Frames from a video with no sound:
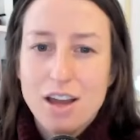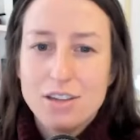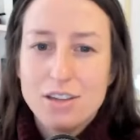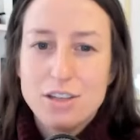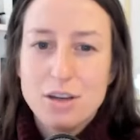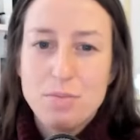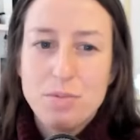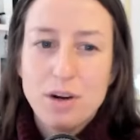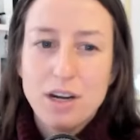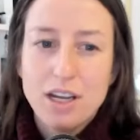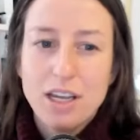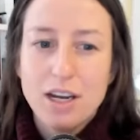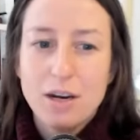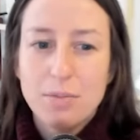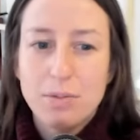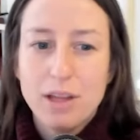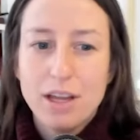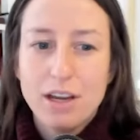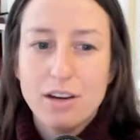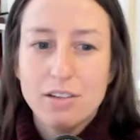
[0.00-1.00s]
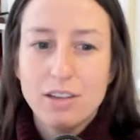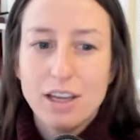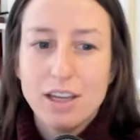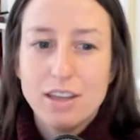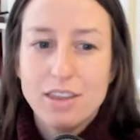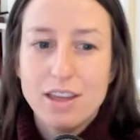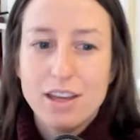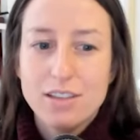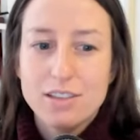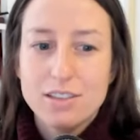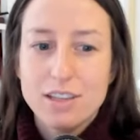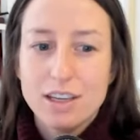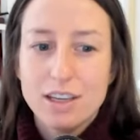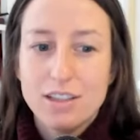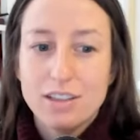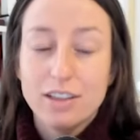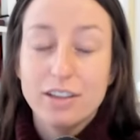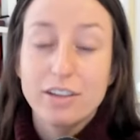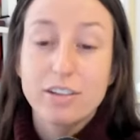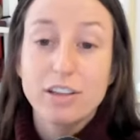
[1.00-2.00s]
to bring in a player like this,
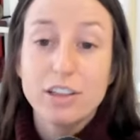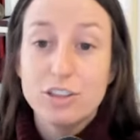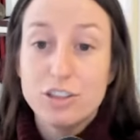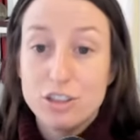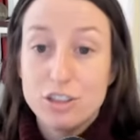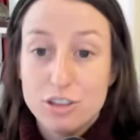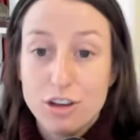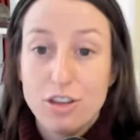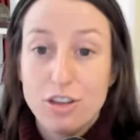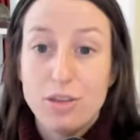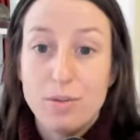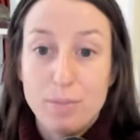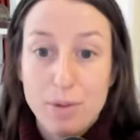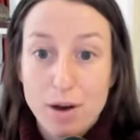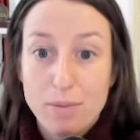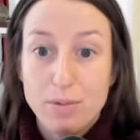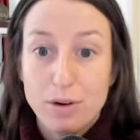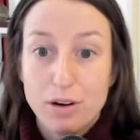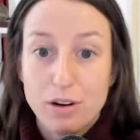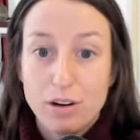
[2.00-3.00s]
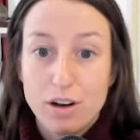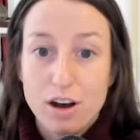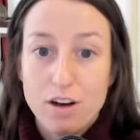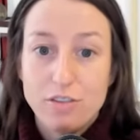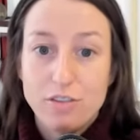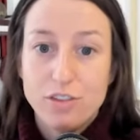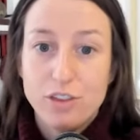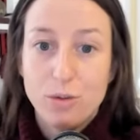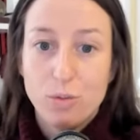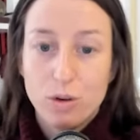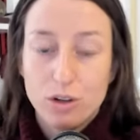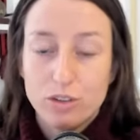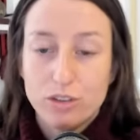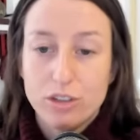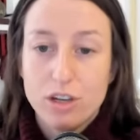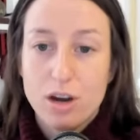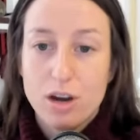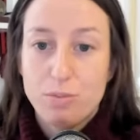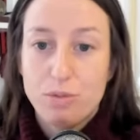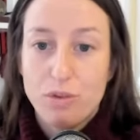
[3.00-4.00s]
like clearly she's on the bubble of the
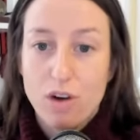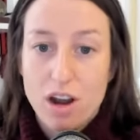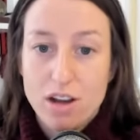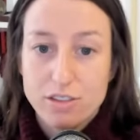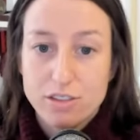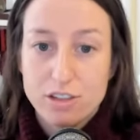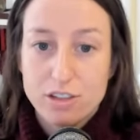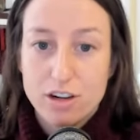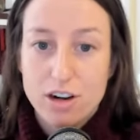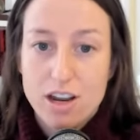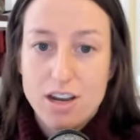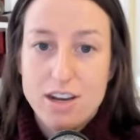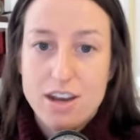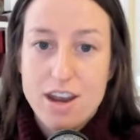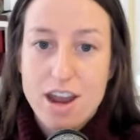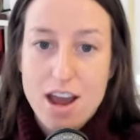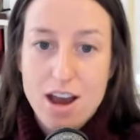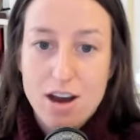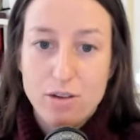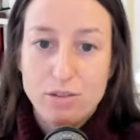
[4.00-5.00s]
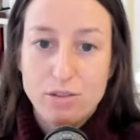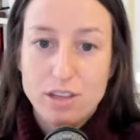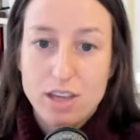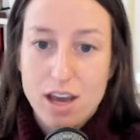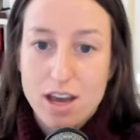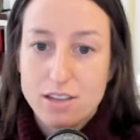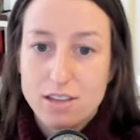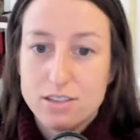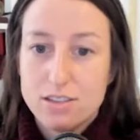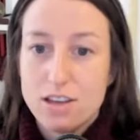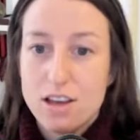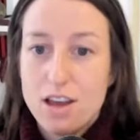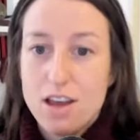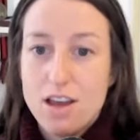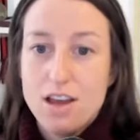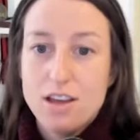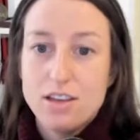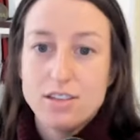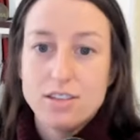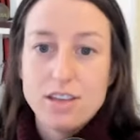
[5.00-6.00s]
World Cup roster. And now, yes,
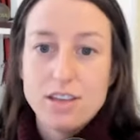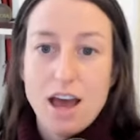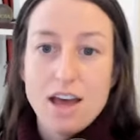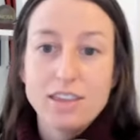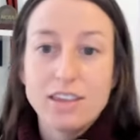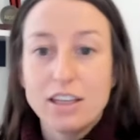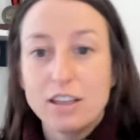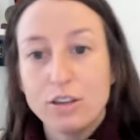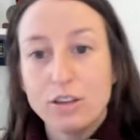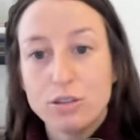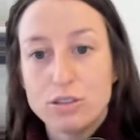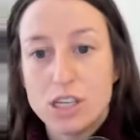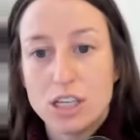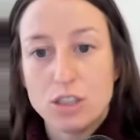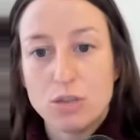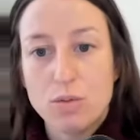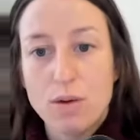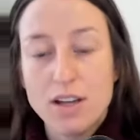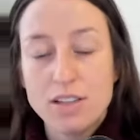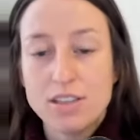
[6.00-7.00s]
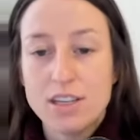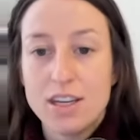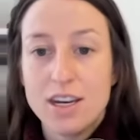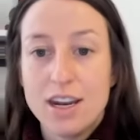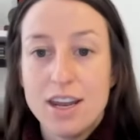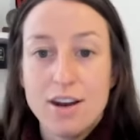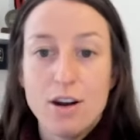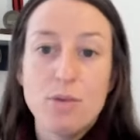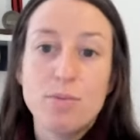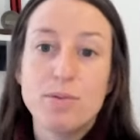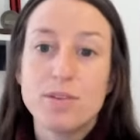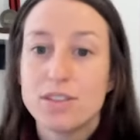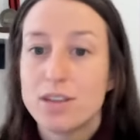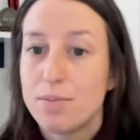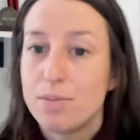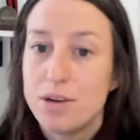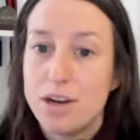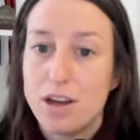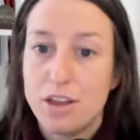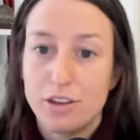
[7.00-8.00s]
sadly losing Swanson, it opens
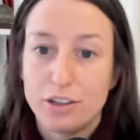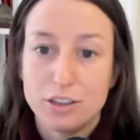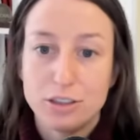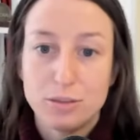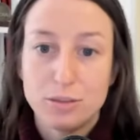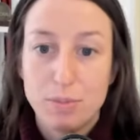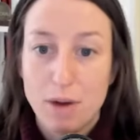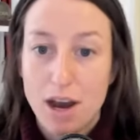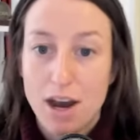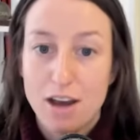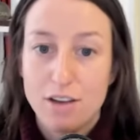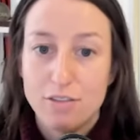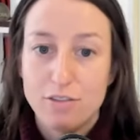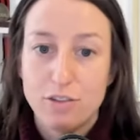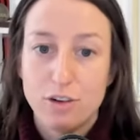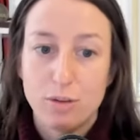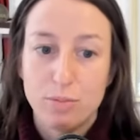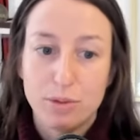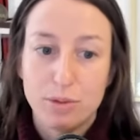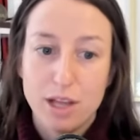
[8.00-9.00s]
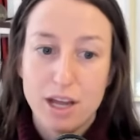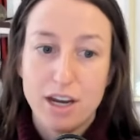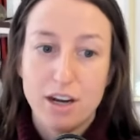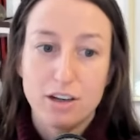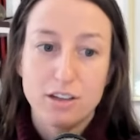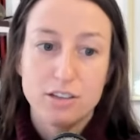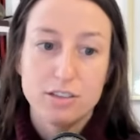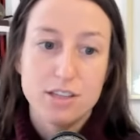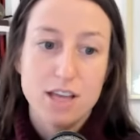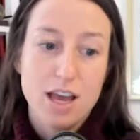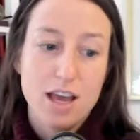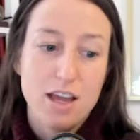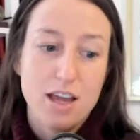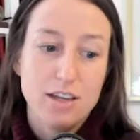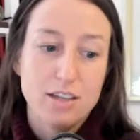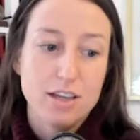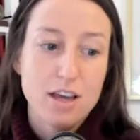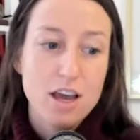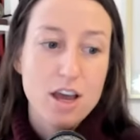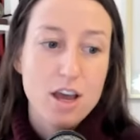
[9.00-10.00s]
up another spot for players.
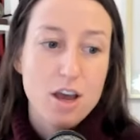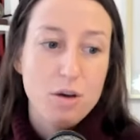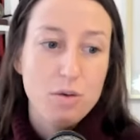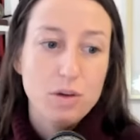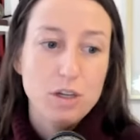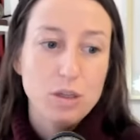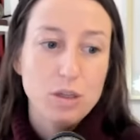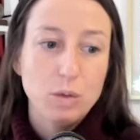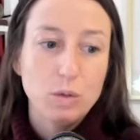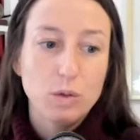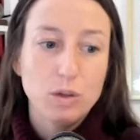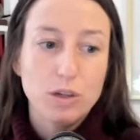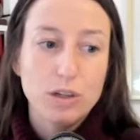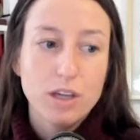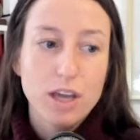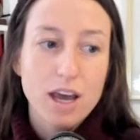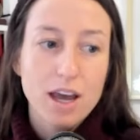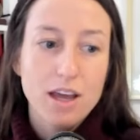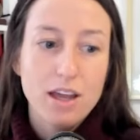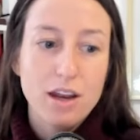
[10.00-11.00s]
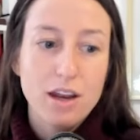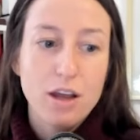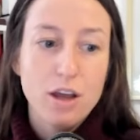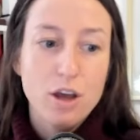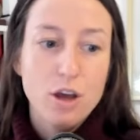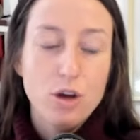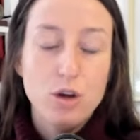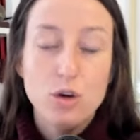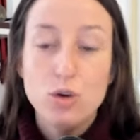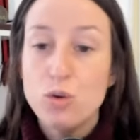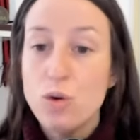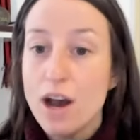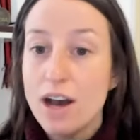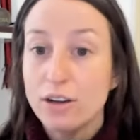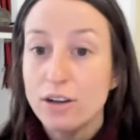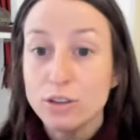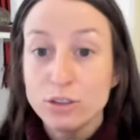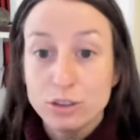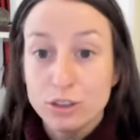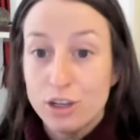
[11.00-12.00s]
And when you look at who
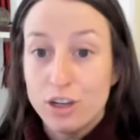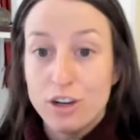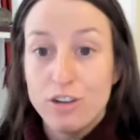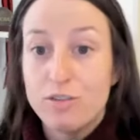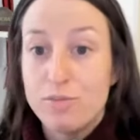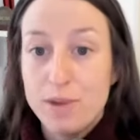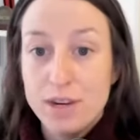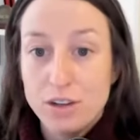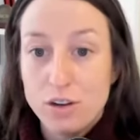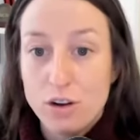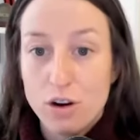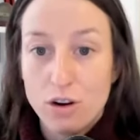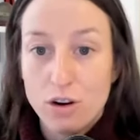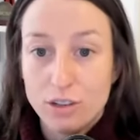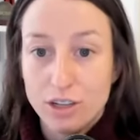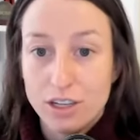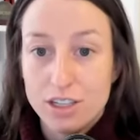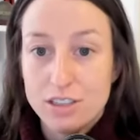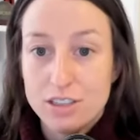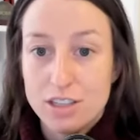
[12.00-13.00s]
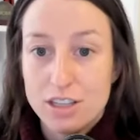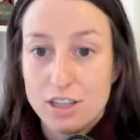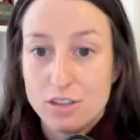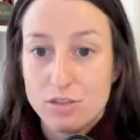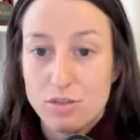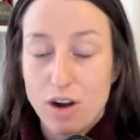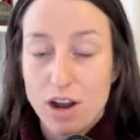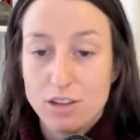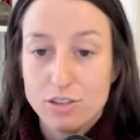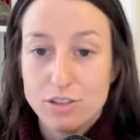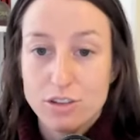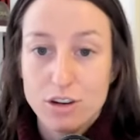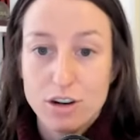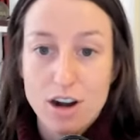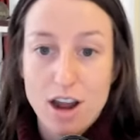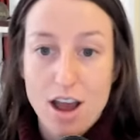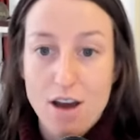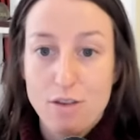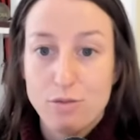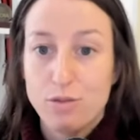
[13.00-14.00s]
else could have been called into this
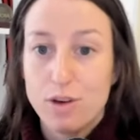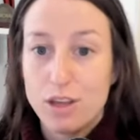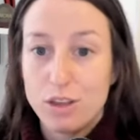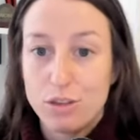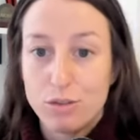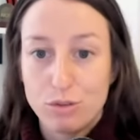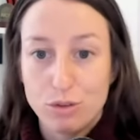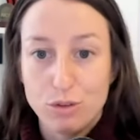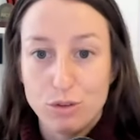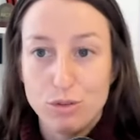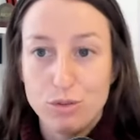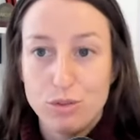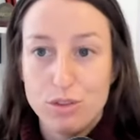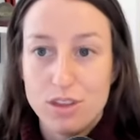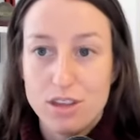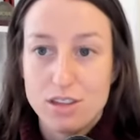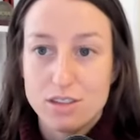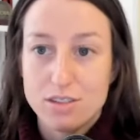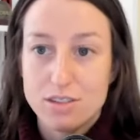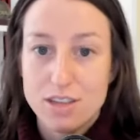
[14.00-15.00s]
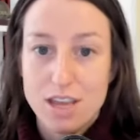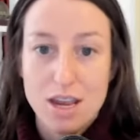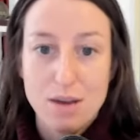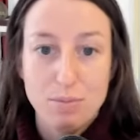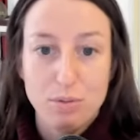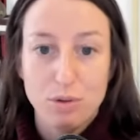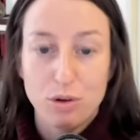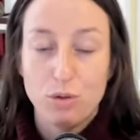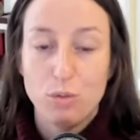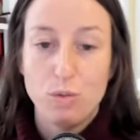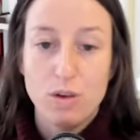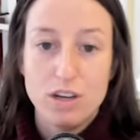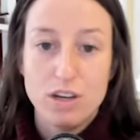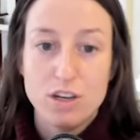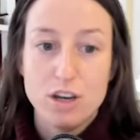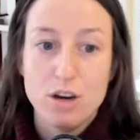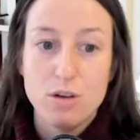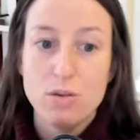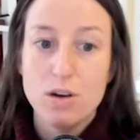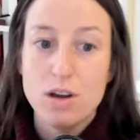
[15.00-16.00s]
roster halfway through this April
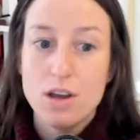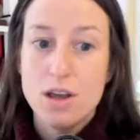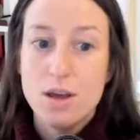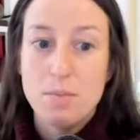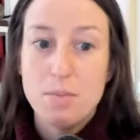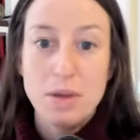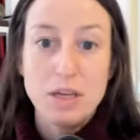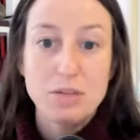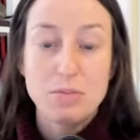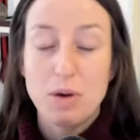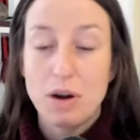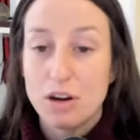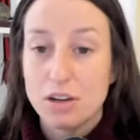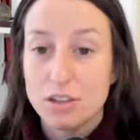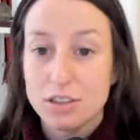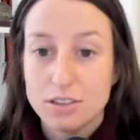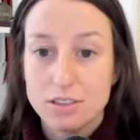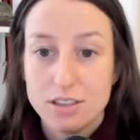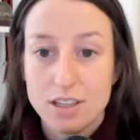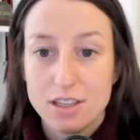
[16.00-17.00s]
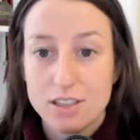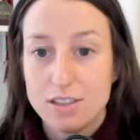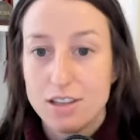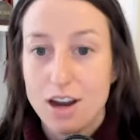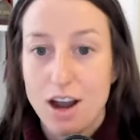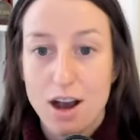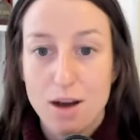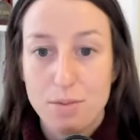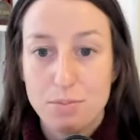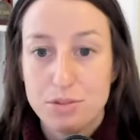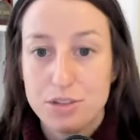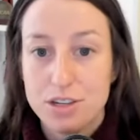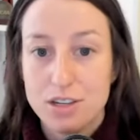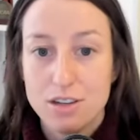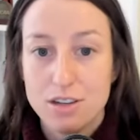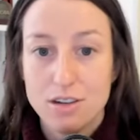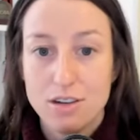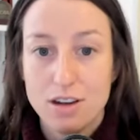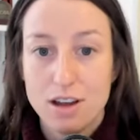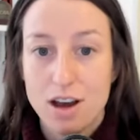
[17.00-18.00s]
window? Midge Purce is an
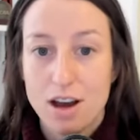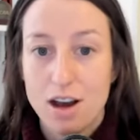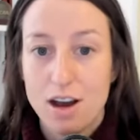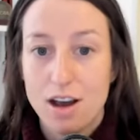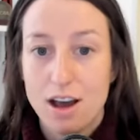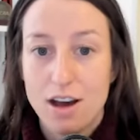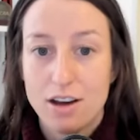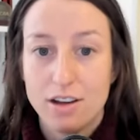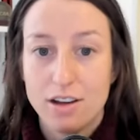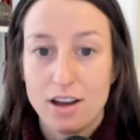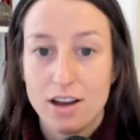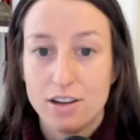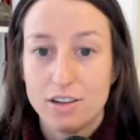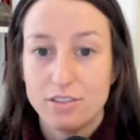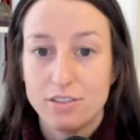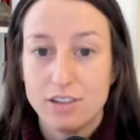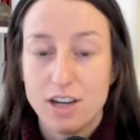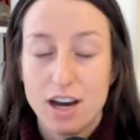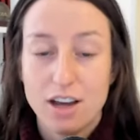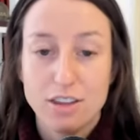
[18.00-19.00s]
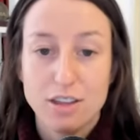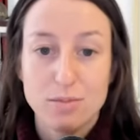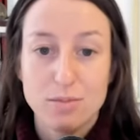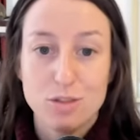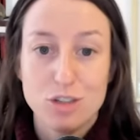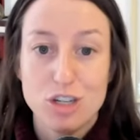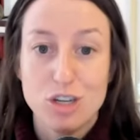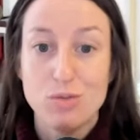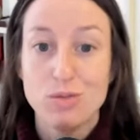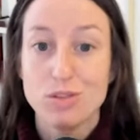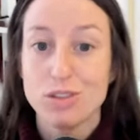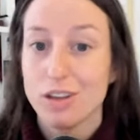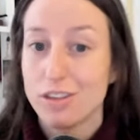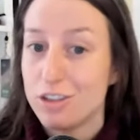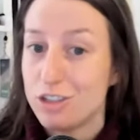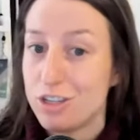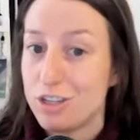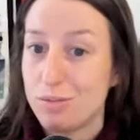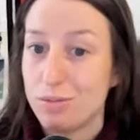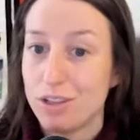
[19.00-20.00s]
option uh, out, out, of Gotham. She was on
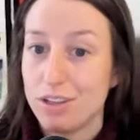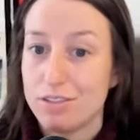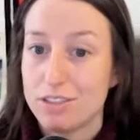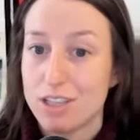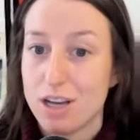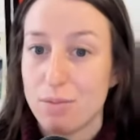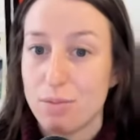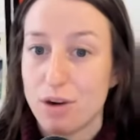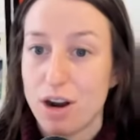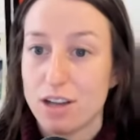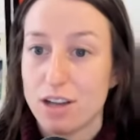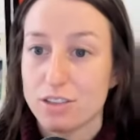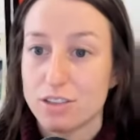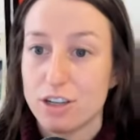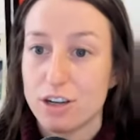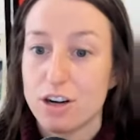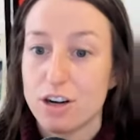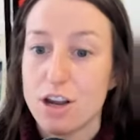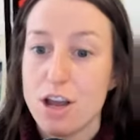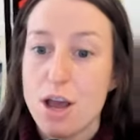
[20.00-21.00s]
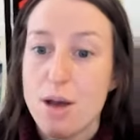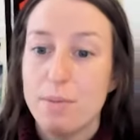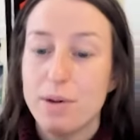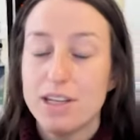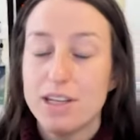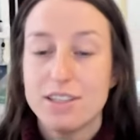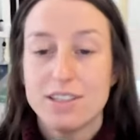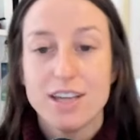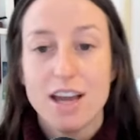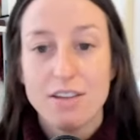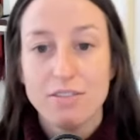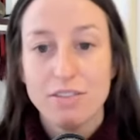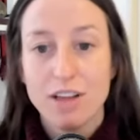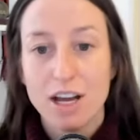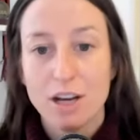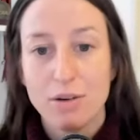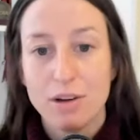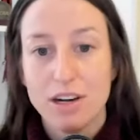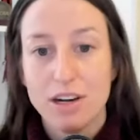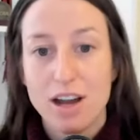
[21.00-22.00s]
the SheBelieves Cup roster, but instead,
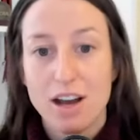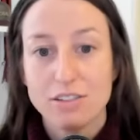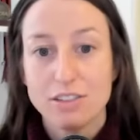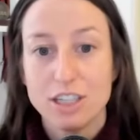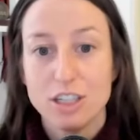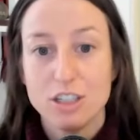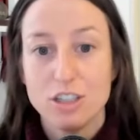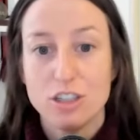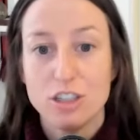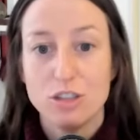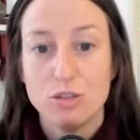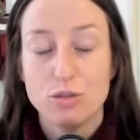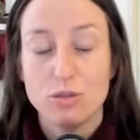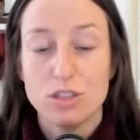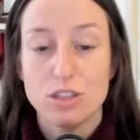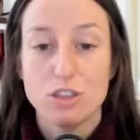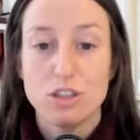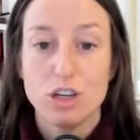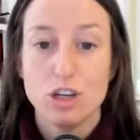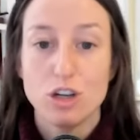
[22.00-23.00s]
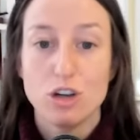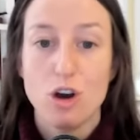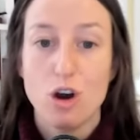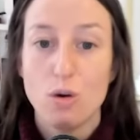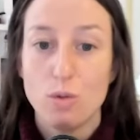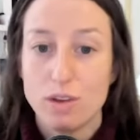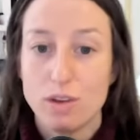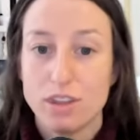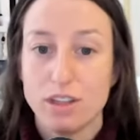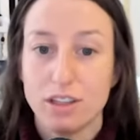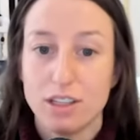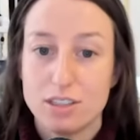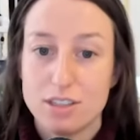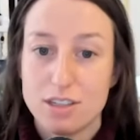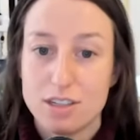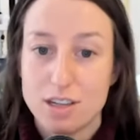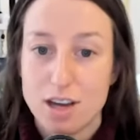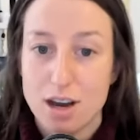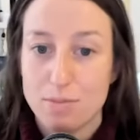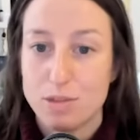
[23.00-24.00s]
yeah. Vlatko Andonovski chooses to go with
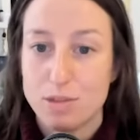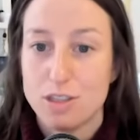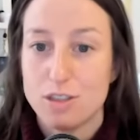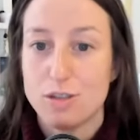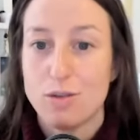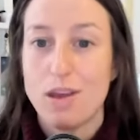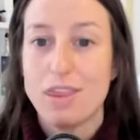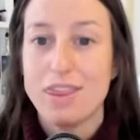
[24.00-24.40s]
Alyssa Thompson. So I